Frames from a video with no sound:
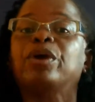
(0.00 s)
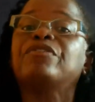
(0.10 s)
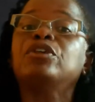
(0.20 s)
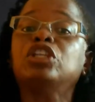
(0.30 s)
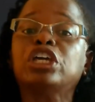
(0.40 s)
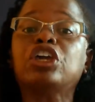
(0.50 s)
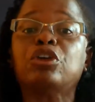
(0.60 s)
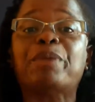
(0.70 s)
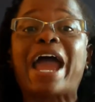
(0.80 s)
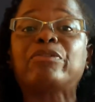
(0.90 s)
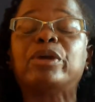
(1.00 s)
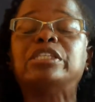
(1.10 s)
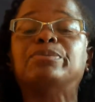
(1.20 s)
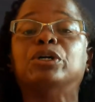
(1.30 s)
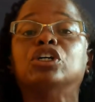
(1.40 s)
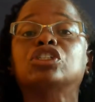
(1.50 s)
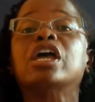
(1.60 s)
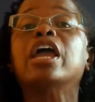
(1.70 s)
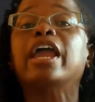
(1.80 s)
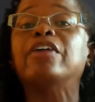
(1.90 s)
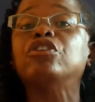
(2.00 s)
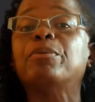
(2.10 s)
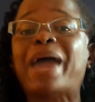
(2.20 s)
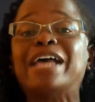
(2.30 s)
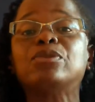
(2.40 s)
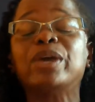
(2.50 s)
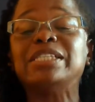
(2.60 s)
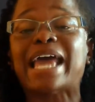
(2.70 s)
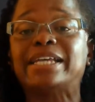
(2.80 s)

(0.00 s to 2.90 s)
Well, if you look at your Pathways book and your Pathways